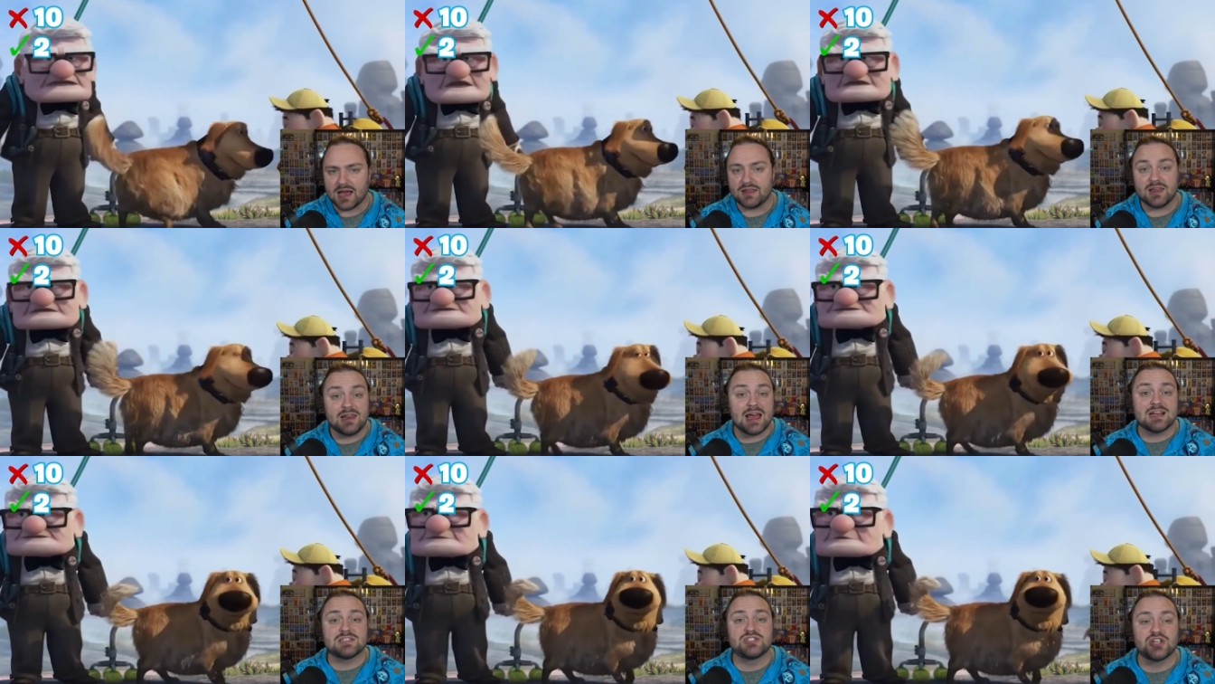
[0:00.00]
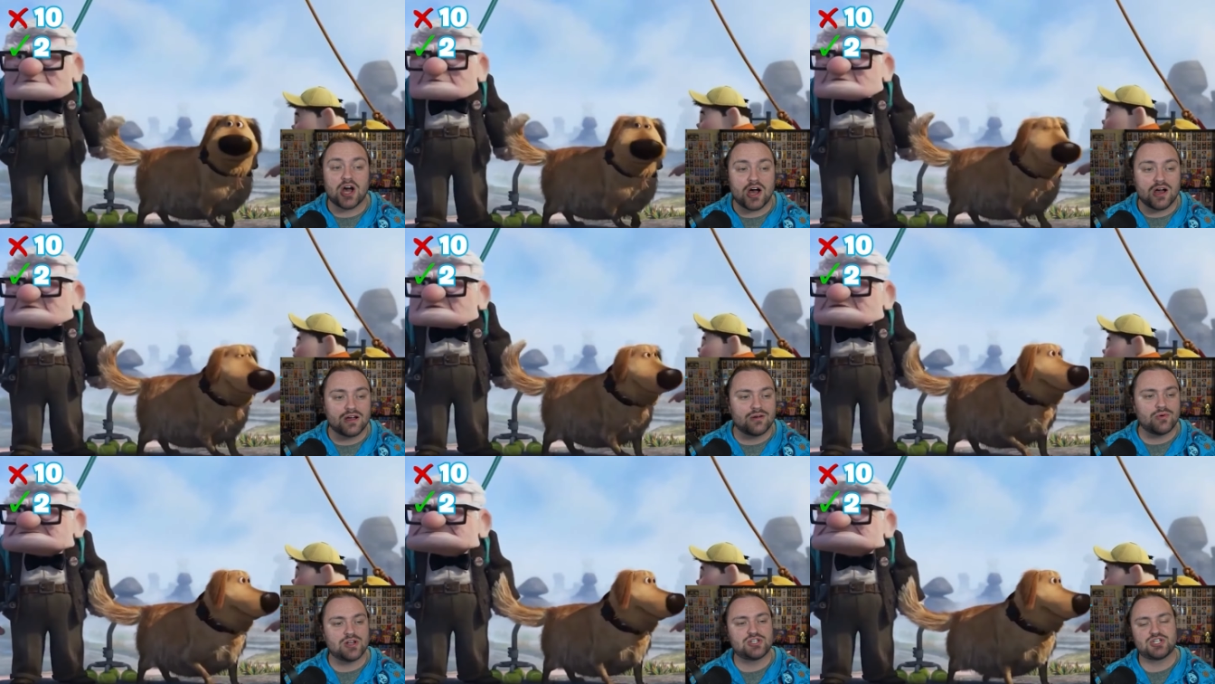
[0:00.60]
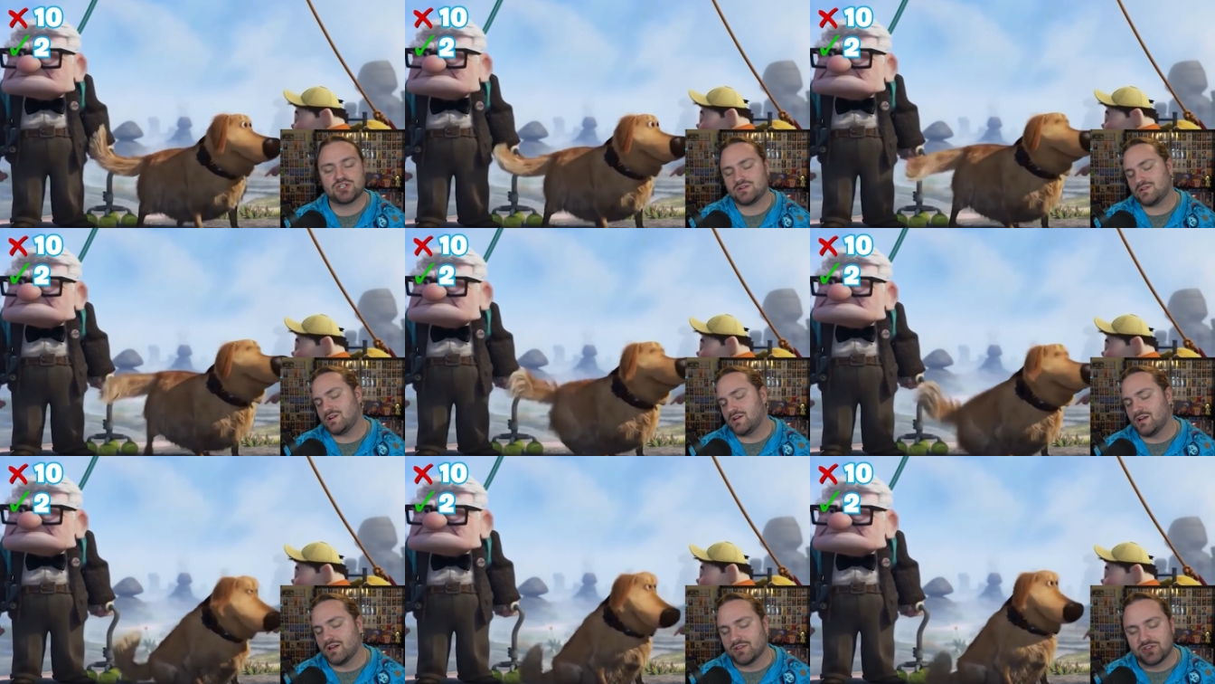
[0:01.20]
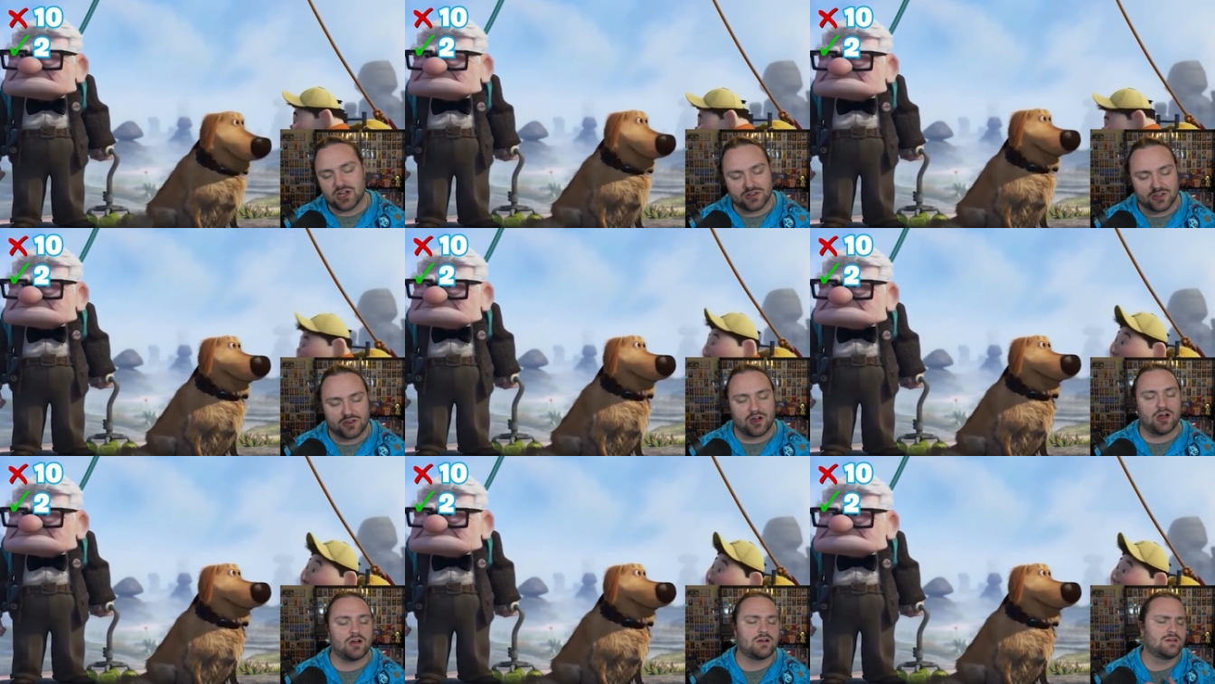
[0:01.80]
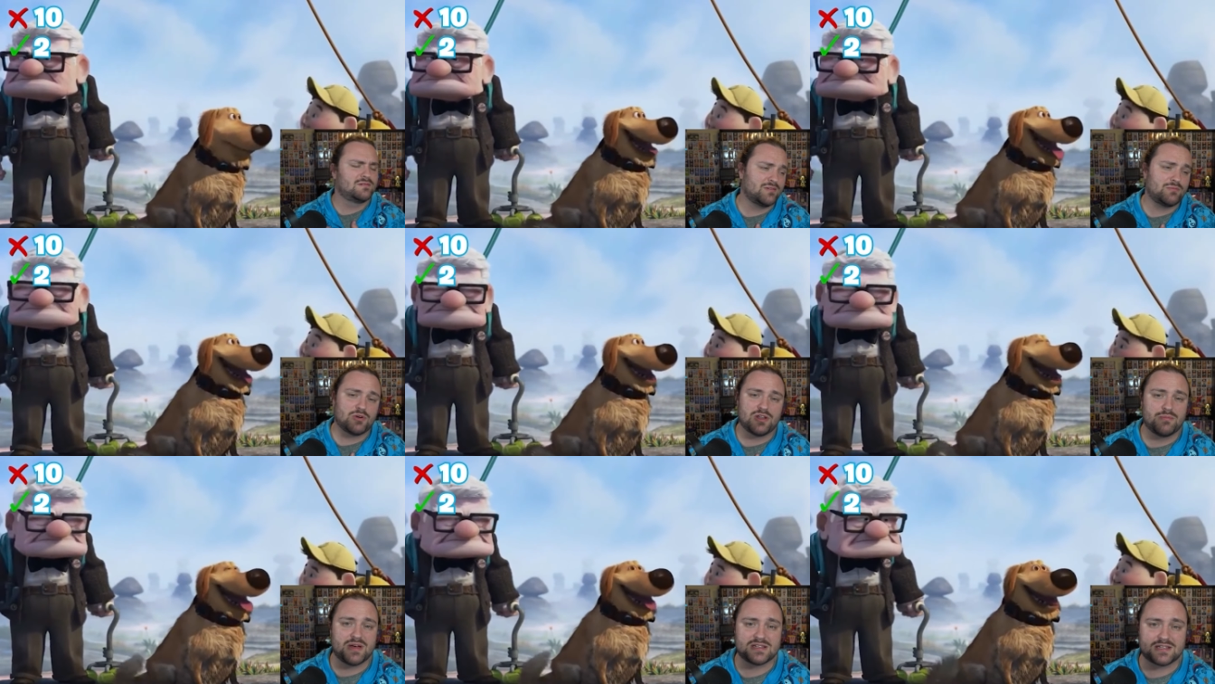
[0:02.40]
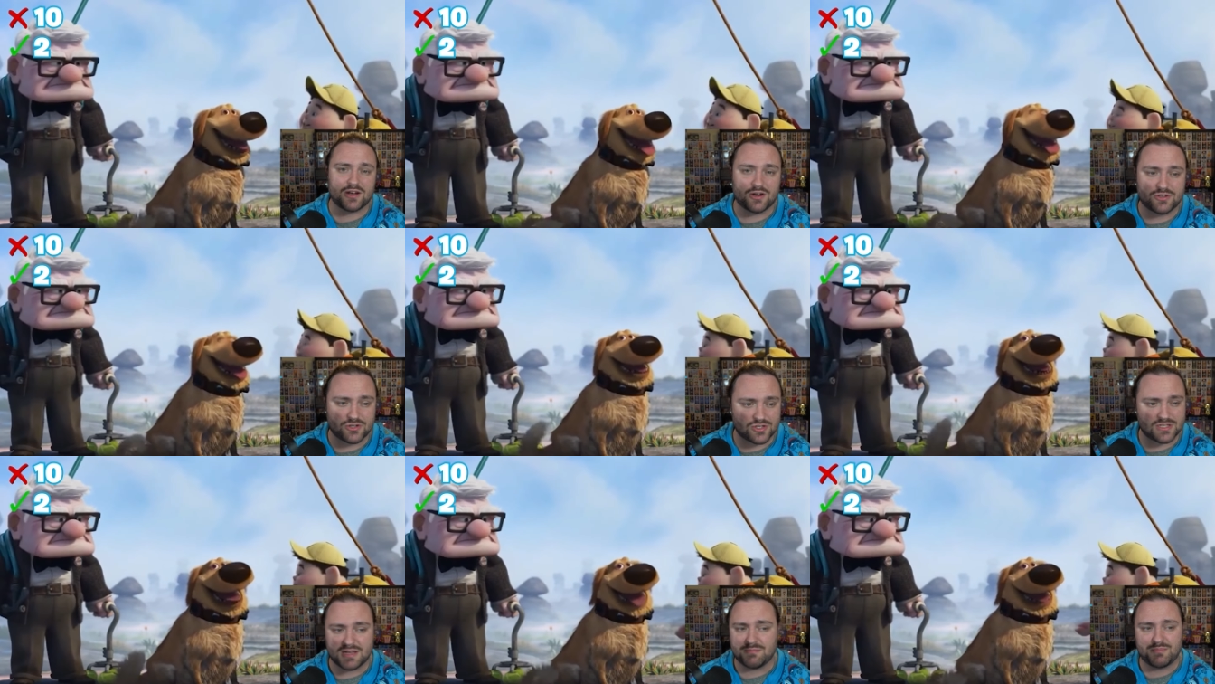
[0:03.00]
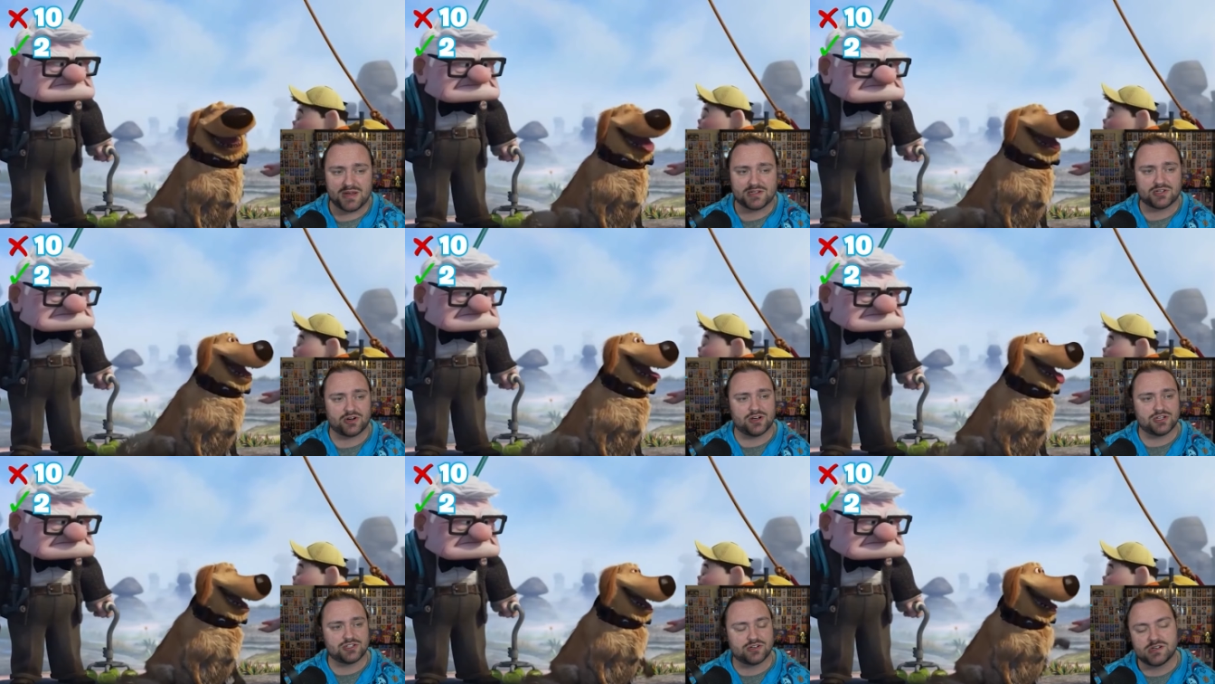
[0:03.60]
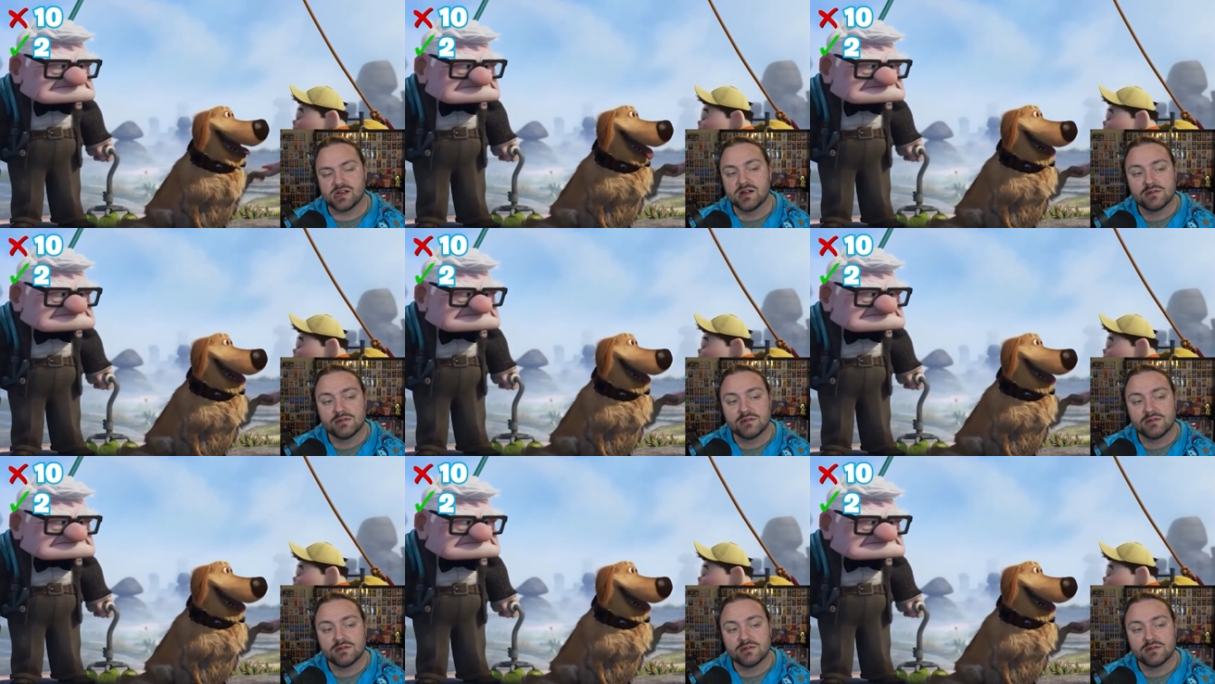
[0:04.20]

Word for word: And then he has Dug, which, uh, Dug the dog, one of the best characters in Pixar history.